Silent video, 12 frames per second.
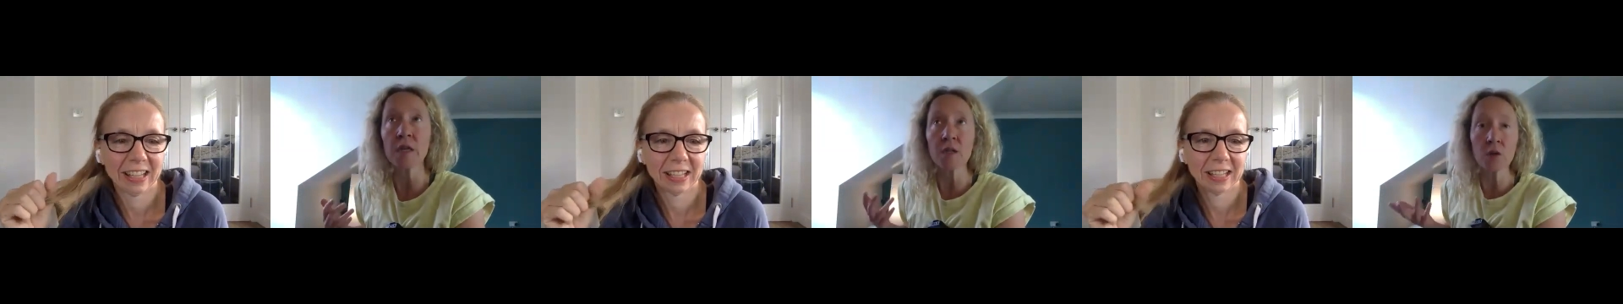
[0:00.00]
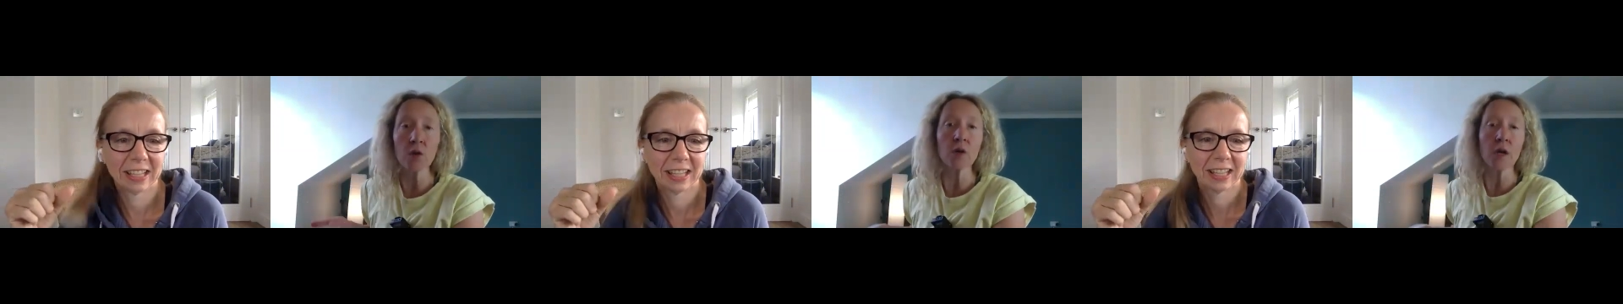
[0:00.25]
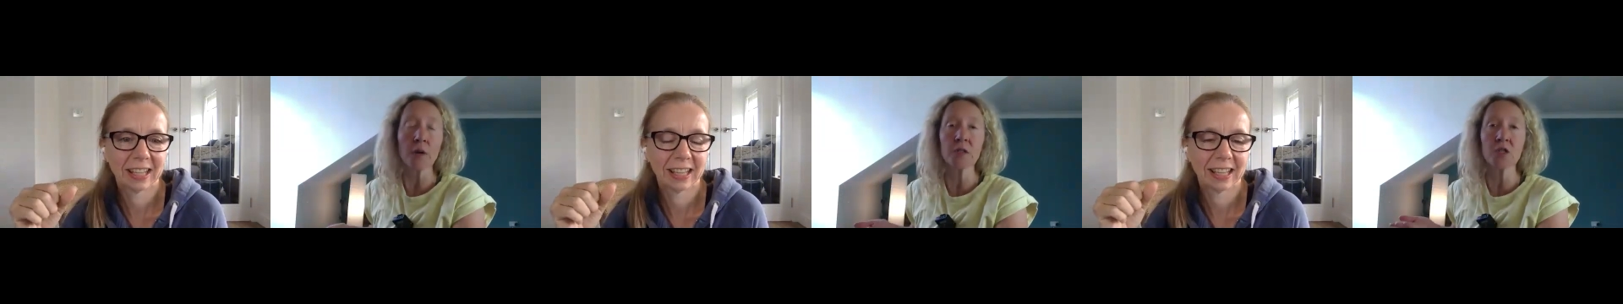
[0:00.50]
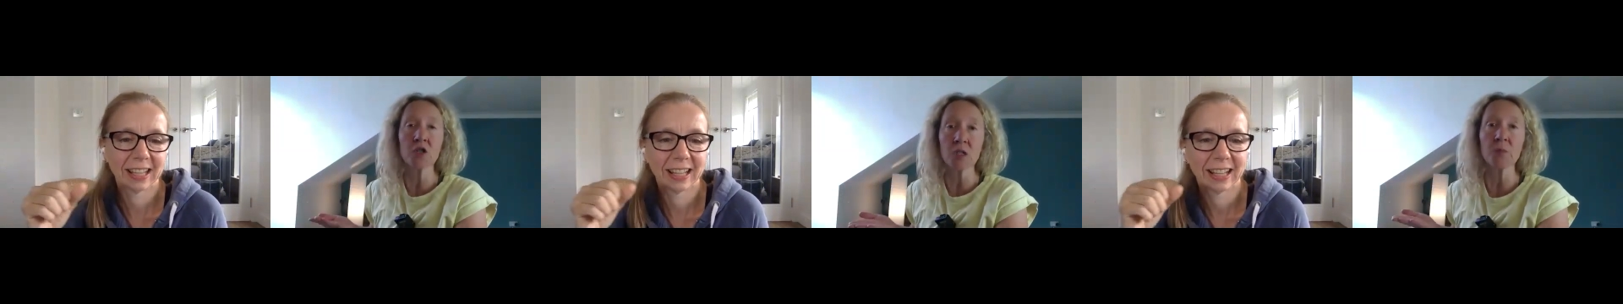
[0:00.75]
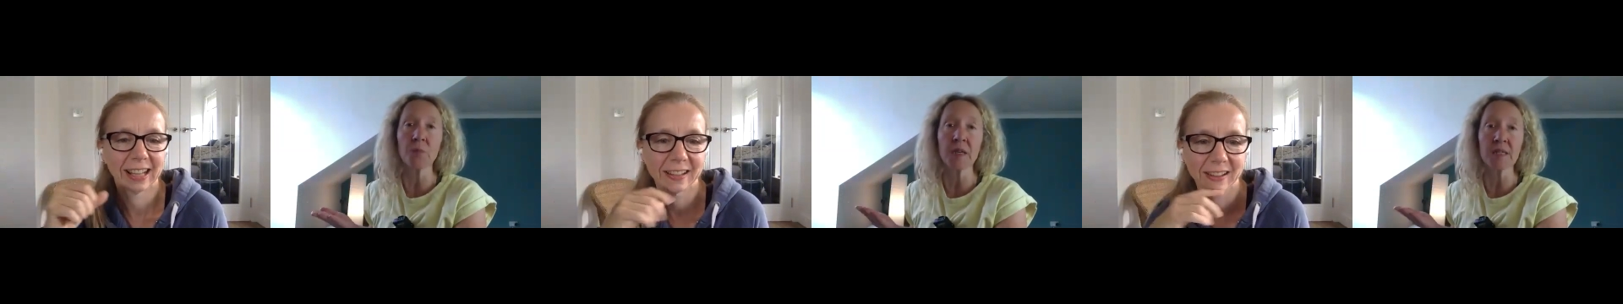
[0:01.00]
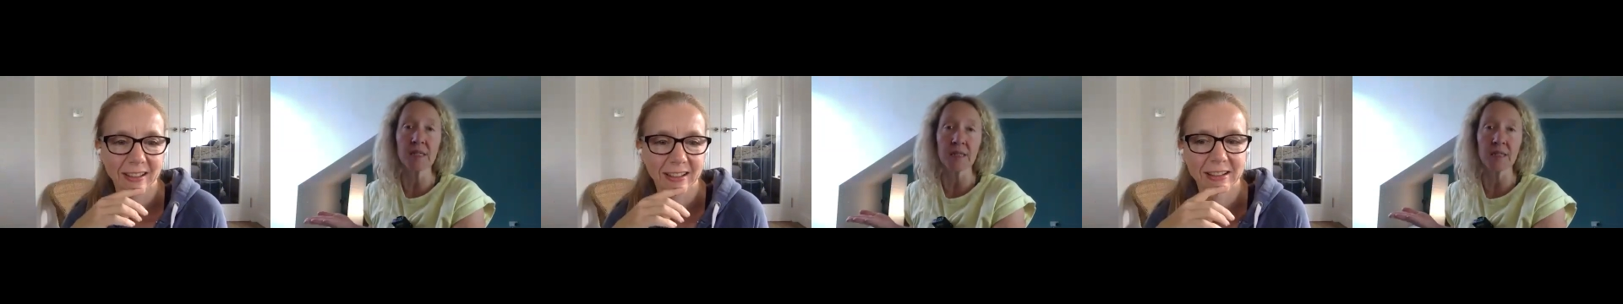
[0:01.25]
Speaker 1: it's not going to just
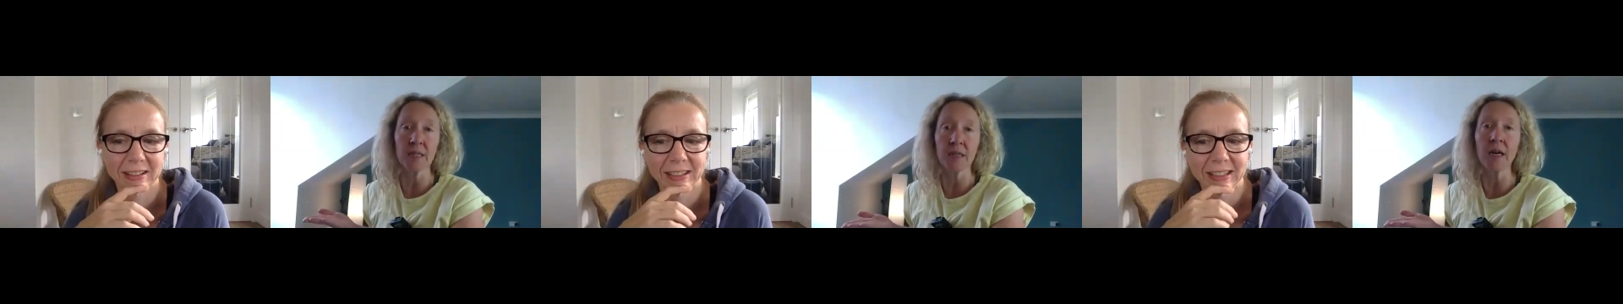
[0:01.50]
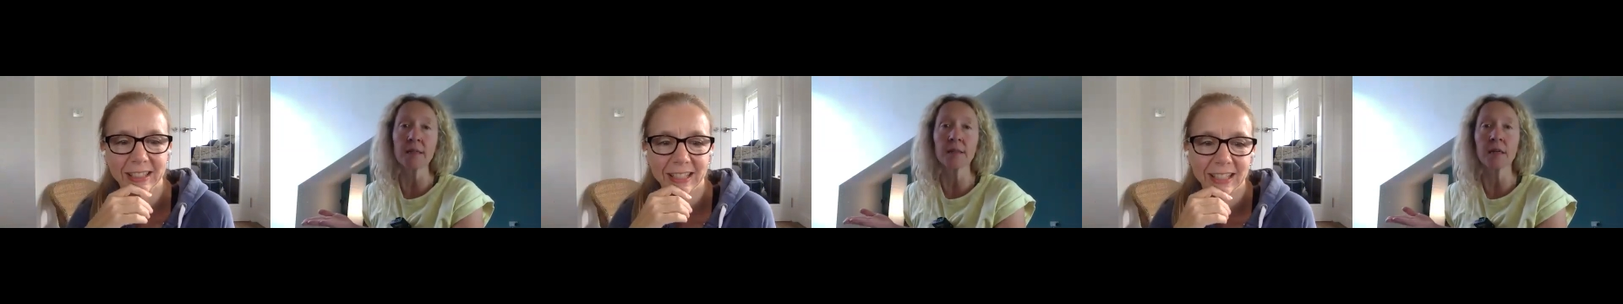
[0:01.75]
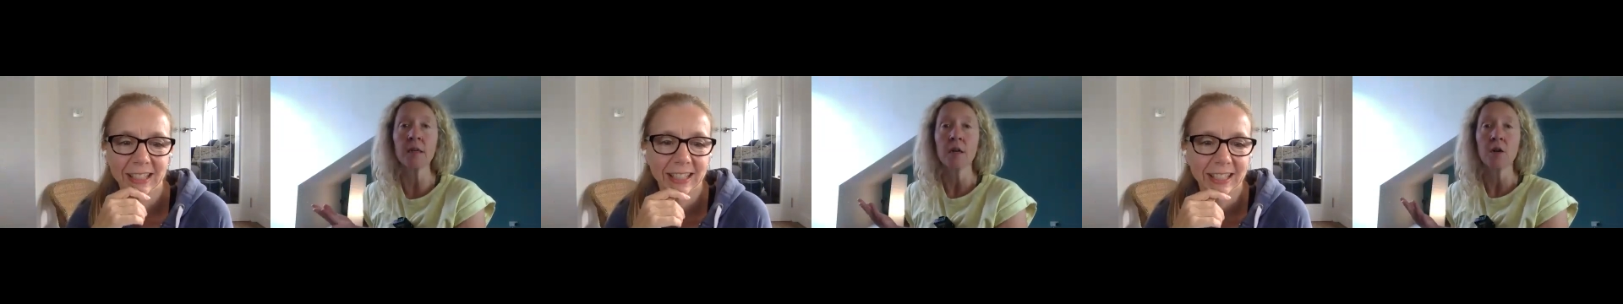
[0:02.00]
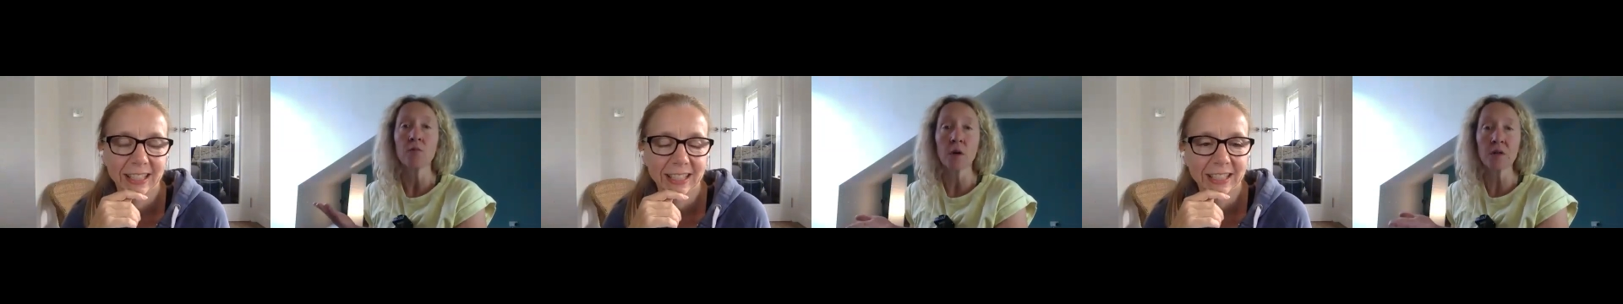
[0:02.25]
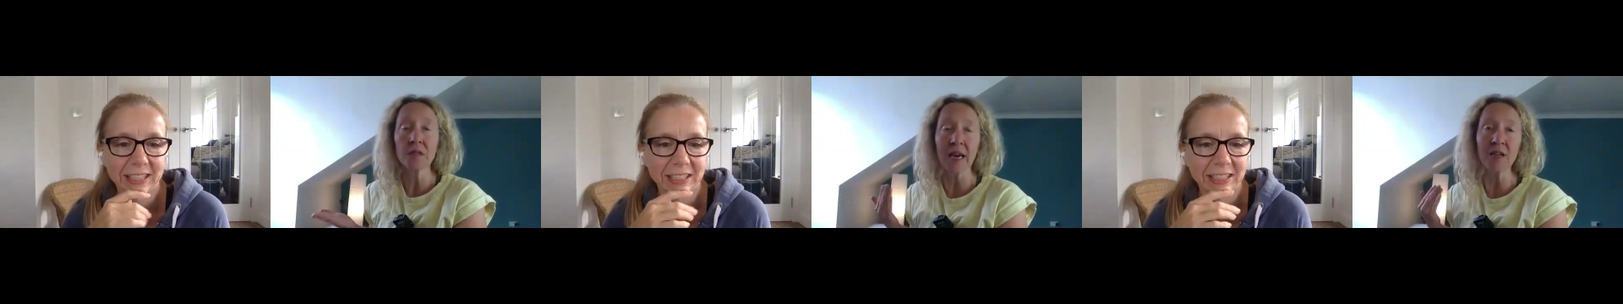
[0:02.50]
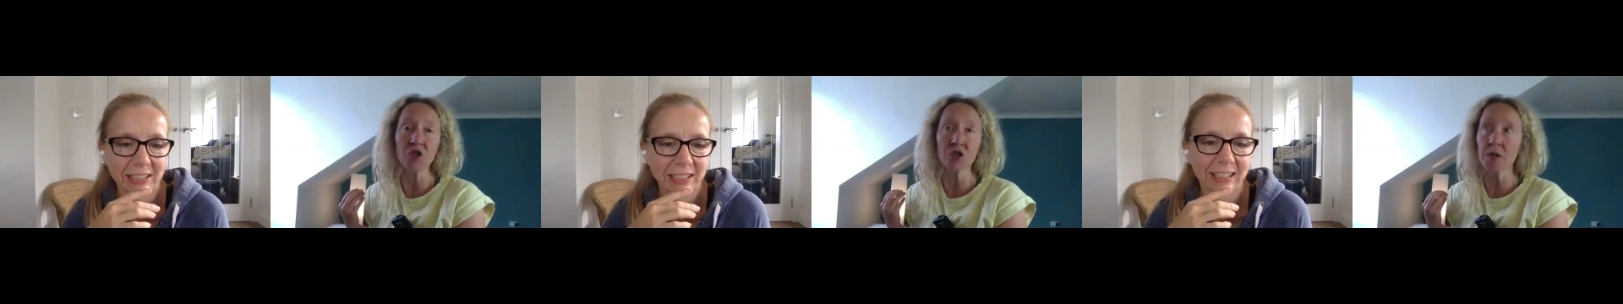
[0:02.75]
be a Satyananda
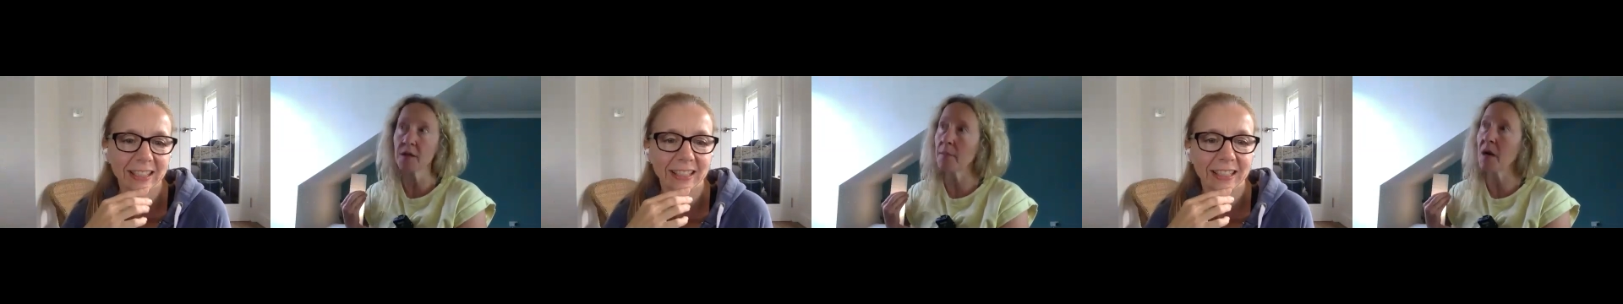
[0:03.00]
rotation.